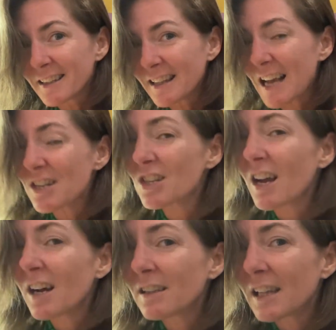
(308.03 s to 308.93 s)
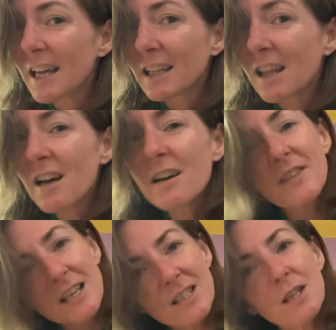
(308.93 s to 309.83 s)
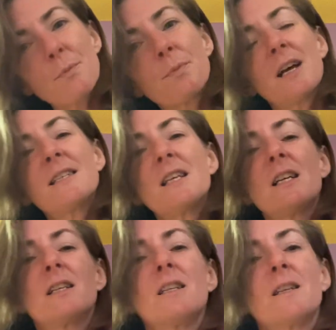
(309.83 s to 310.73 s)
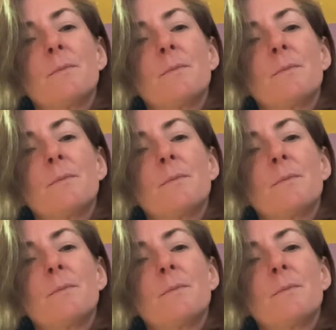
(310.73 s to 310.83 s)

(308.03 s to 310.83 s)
that childlike love into the present.